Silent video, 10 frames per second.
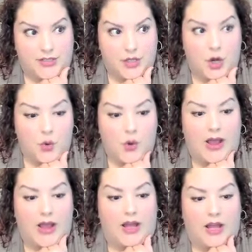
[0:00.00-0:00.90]

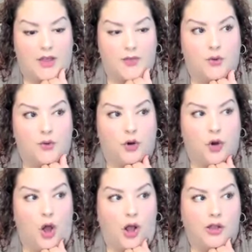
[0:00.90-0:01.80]
So those
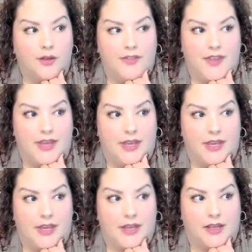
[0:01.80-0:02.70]
are all of
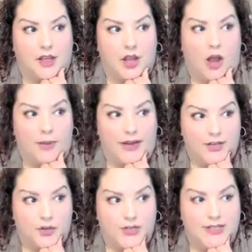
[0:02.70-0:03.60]
the common
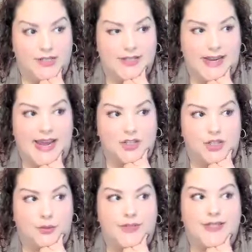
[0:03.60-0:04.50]
interest
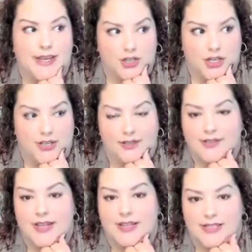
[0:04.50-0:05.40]
statute
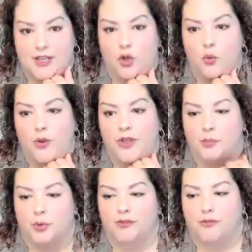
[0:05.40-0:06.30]
sections that deal with the
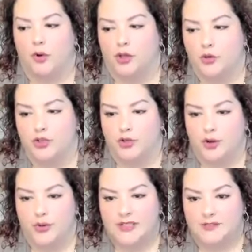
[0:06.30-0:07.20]
pre-foreclosure
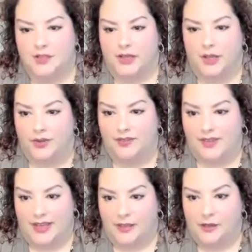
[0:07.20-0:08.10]
notice of
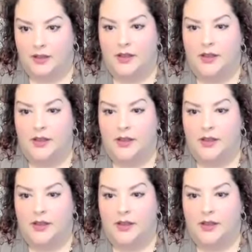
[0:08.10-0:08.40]
delinquency.